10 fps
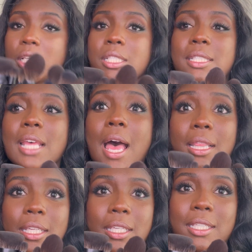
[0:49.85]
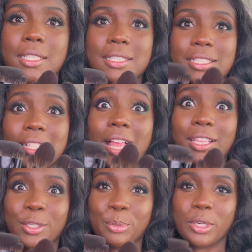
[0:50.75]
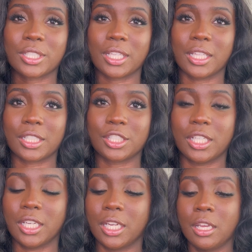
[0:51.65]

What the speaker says: solid brush collection.